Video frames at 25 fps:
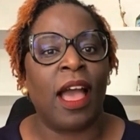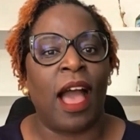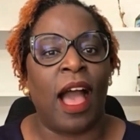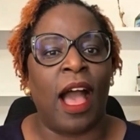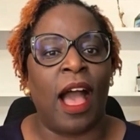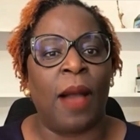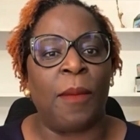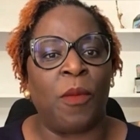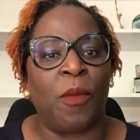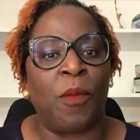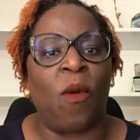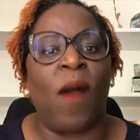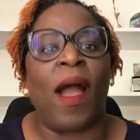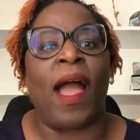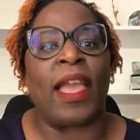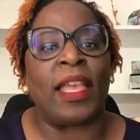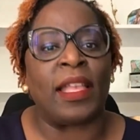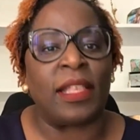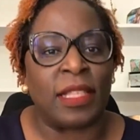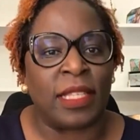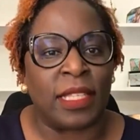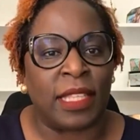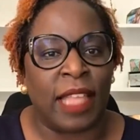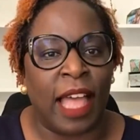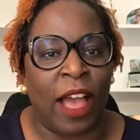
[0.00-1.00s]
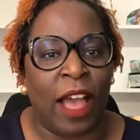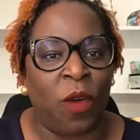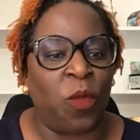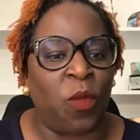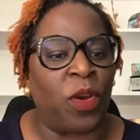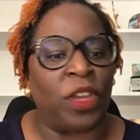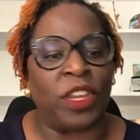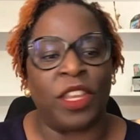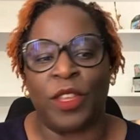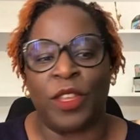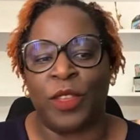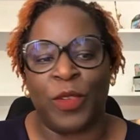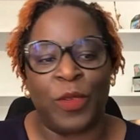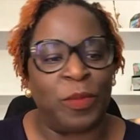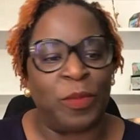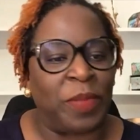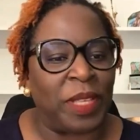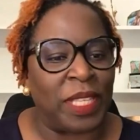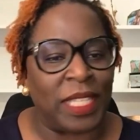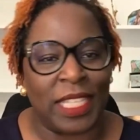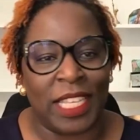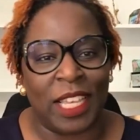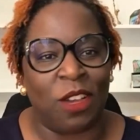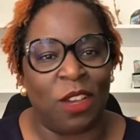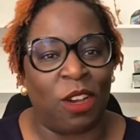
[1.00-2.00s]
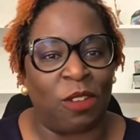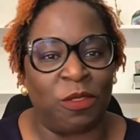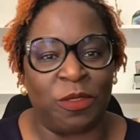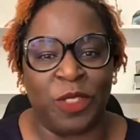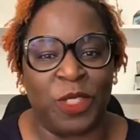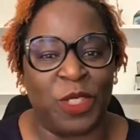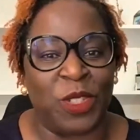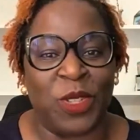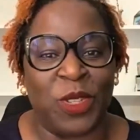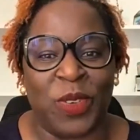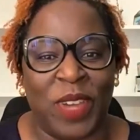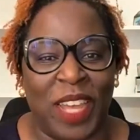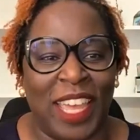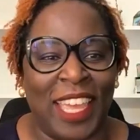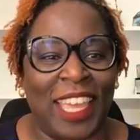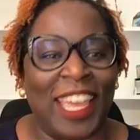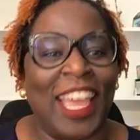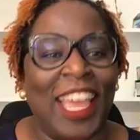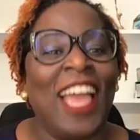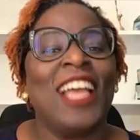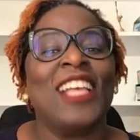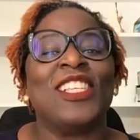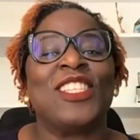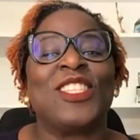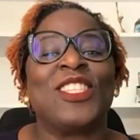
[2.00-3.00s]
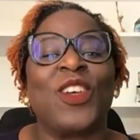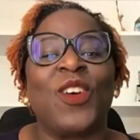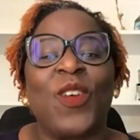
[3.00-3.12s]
Why is that? What are you busy off doing?